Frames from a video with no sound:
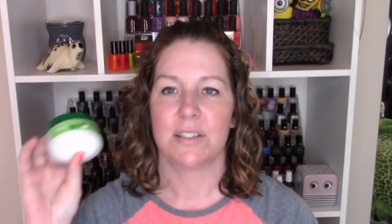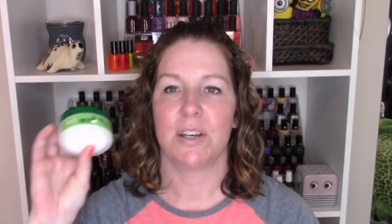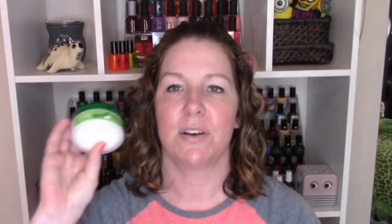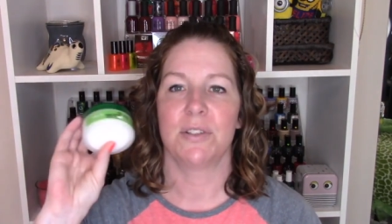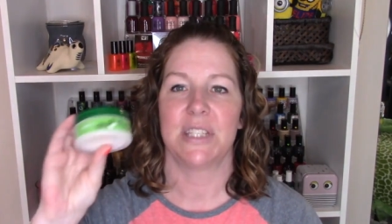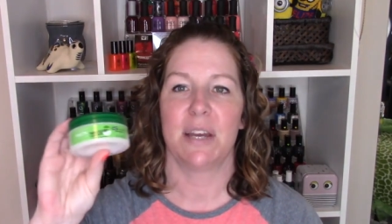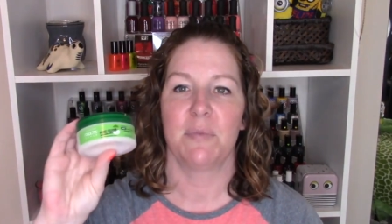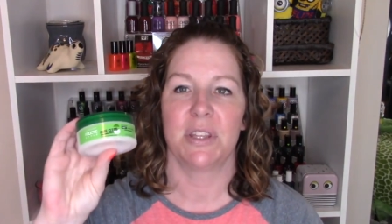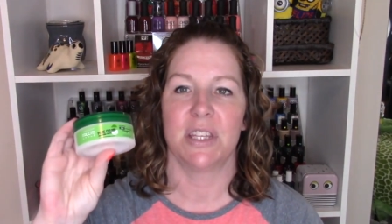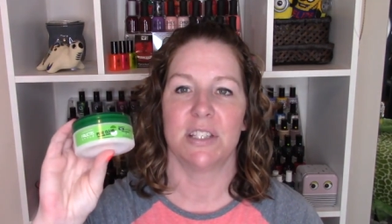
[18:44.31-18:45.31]
So same
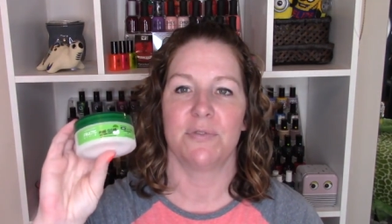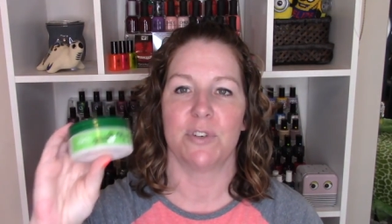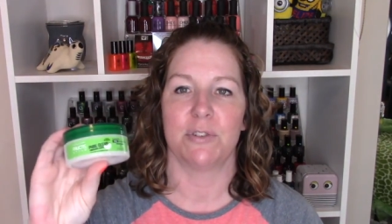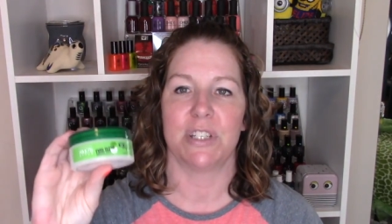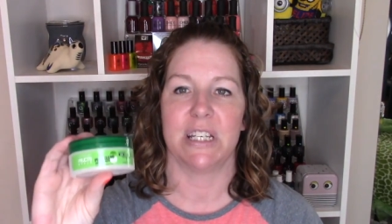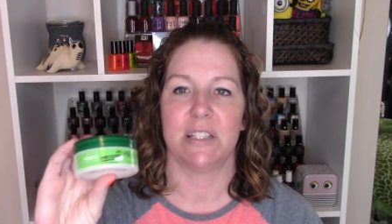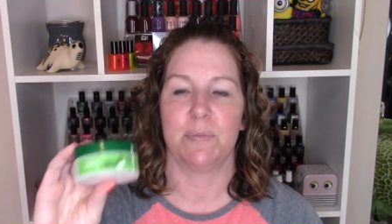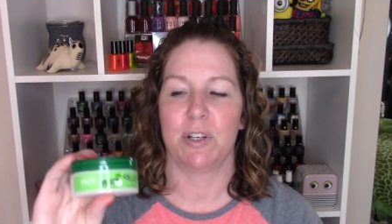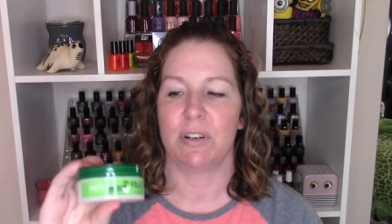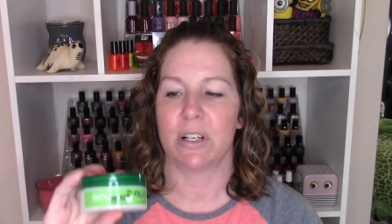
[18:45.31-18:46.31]
with this Fructis
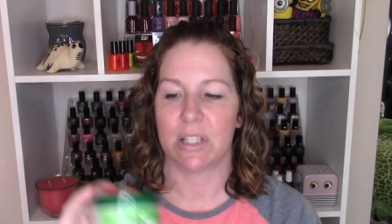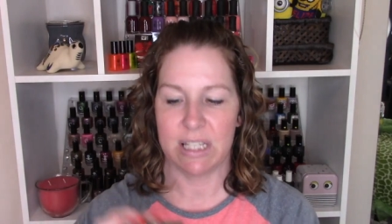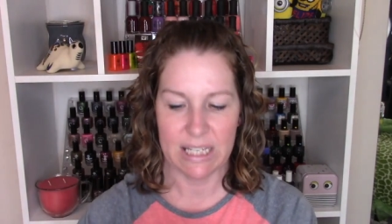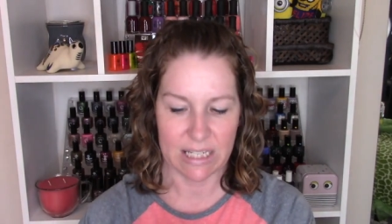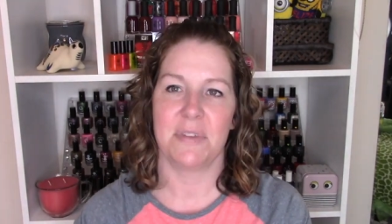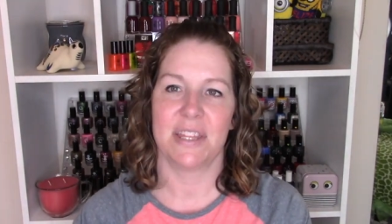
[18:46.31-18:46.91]
Pure and Clean.